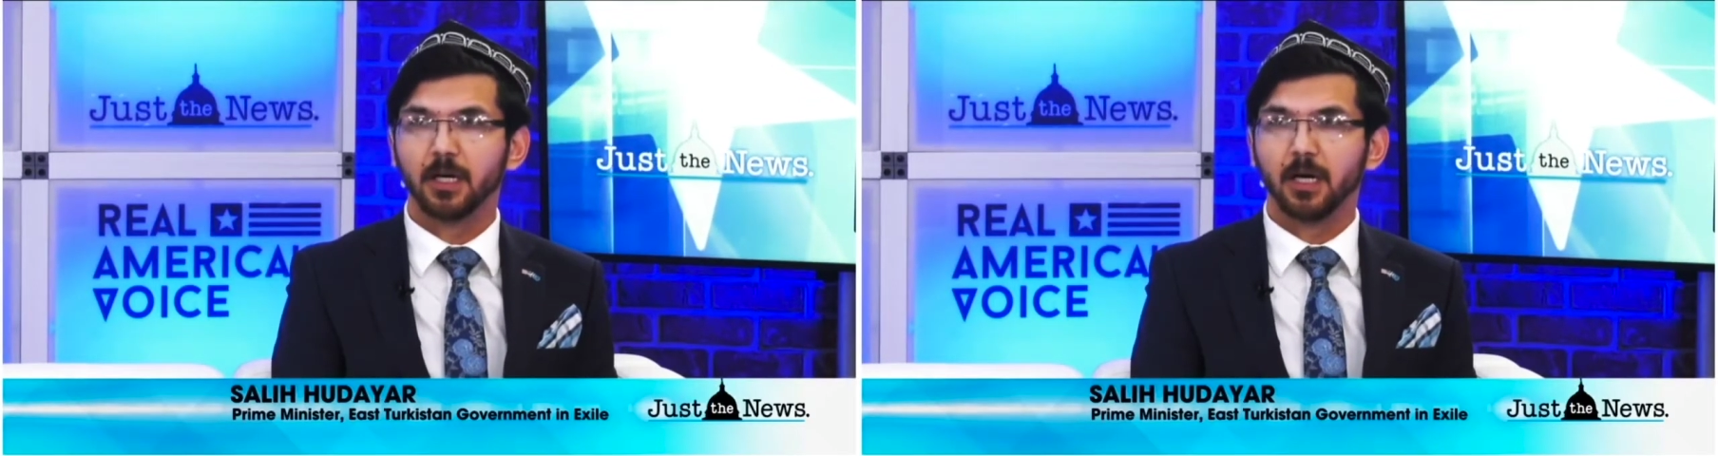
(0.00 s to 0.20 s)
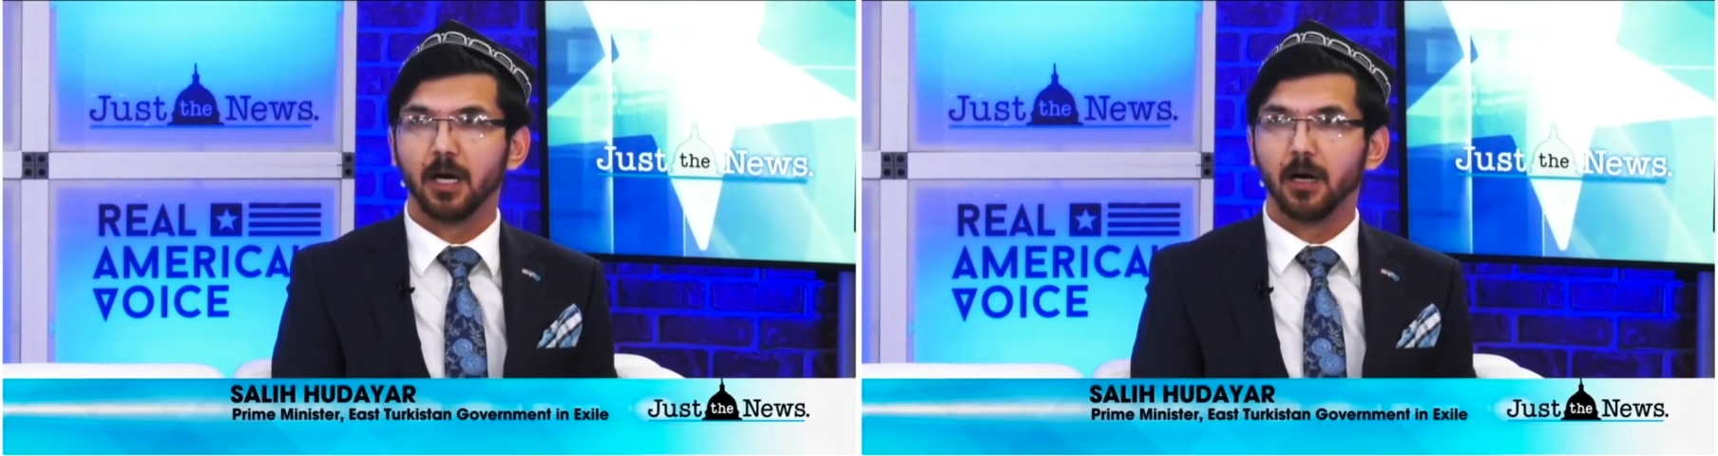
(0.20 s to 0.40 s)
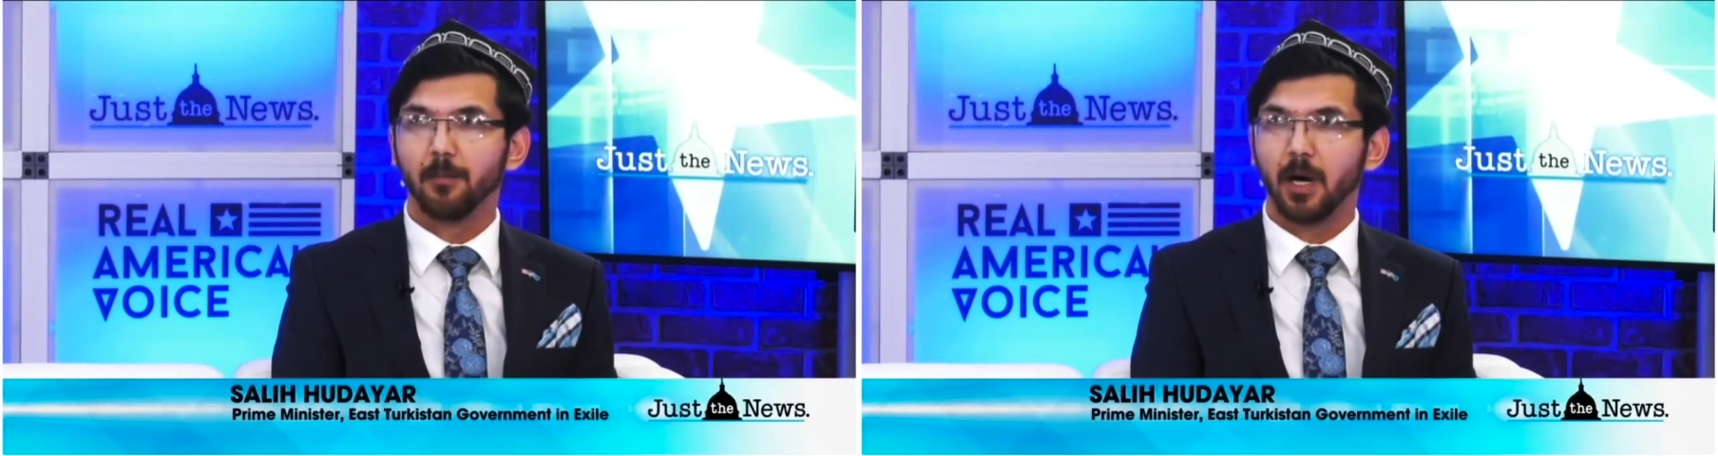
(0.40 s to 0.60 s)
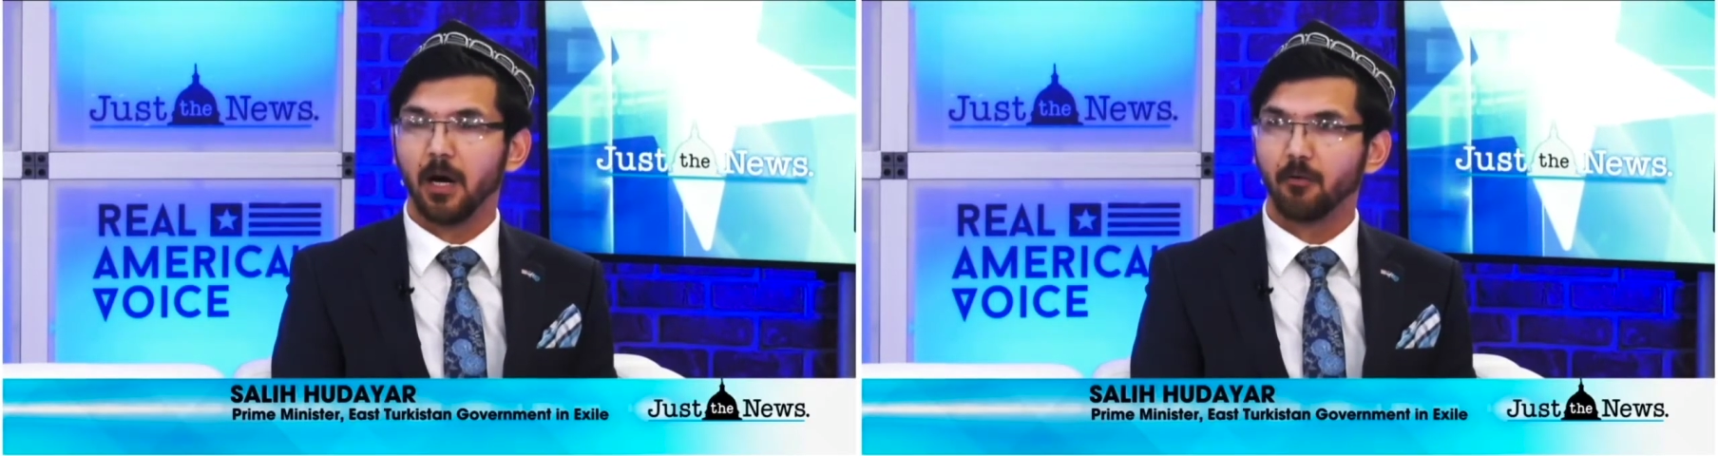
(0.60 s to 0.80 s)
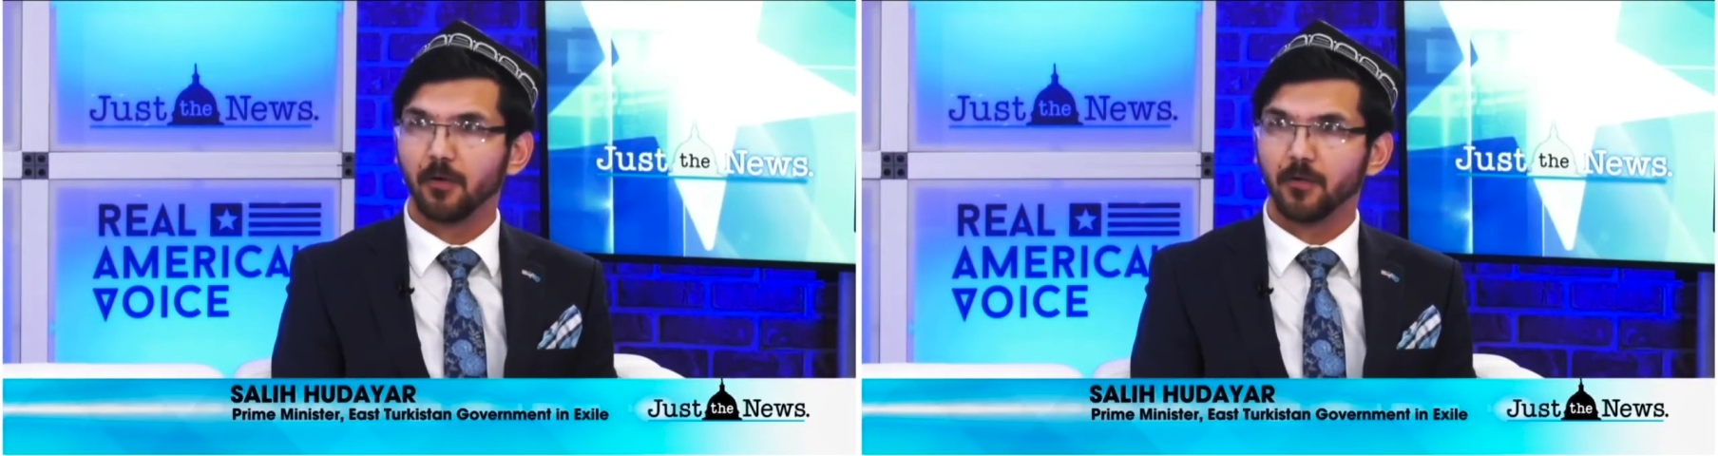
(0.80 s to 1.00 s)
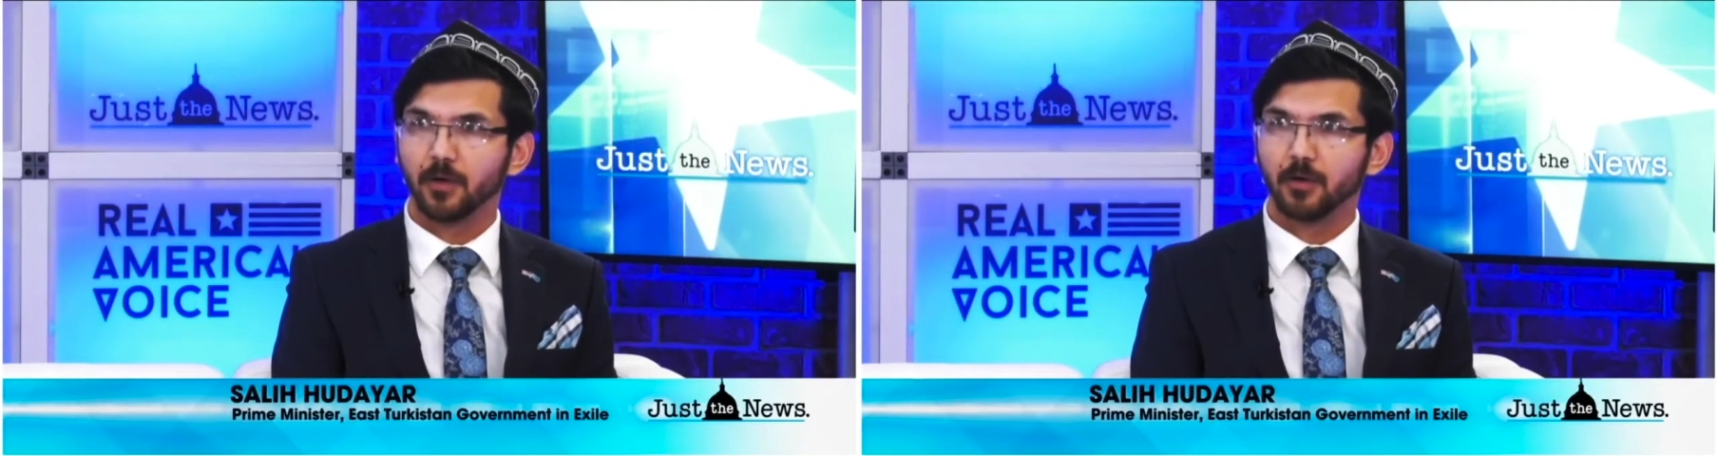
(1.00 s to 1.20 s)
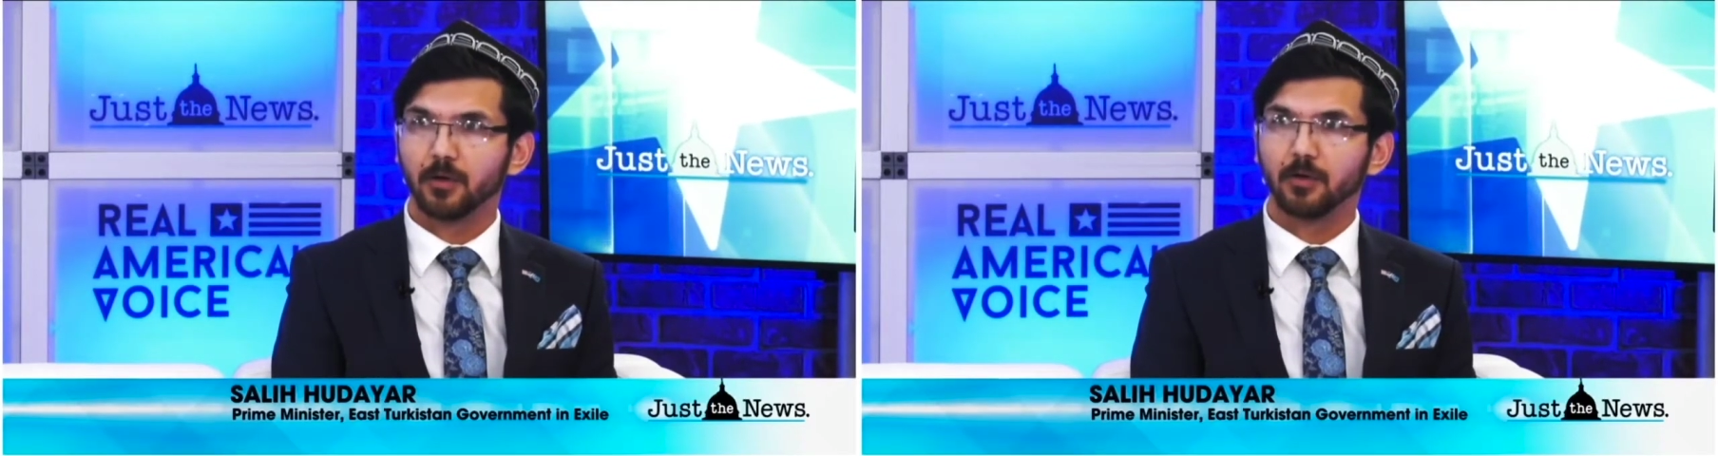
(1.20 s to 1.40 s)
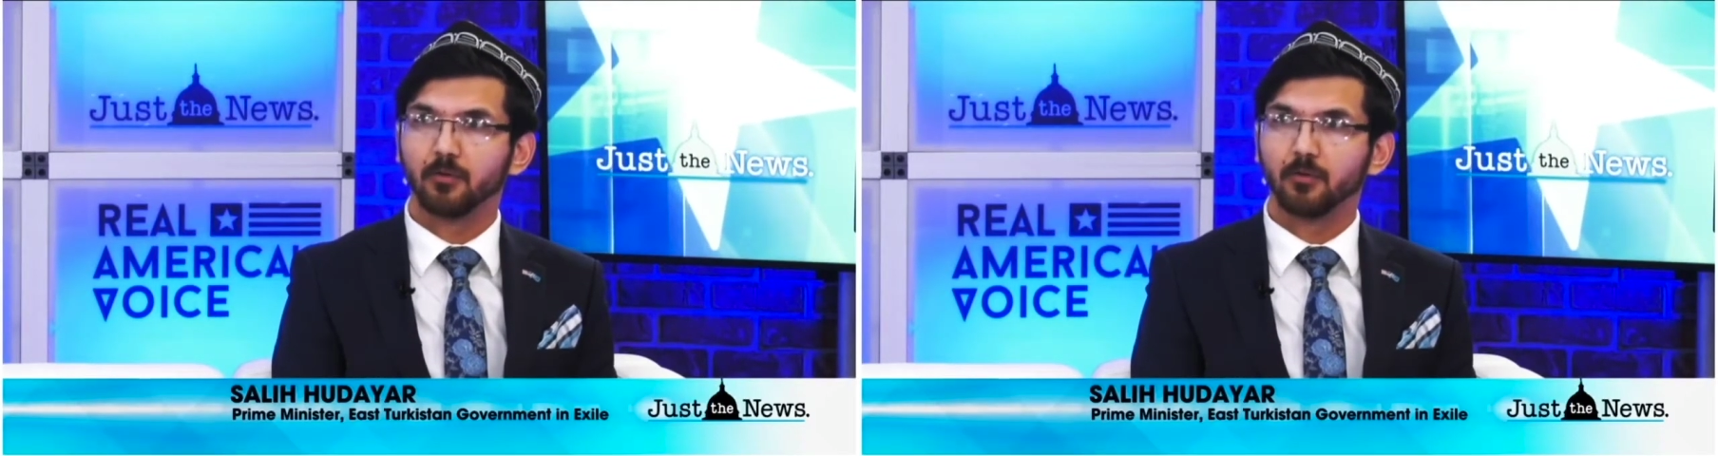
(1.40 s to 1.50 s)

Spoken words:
However,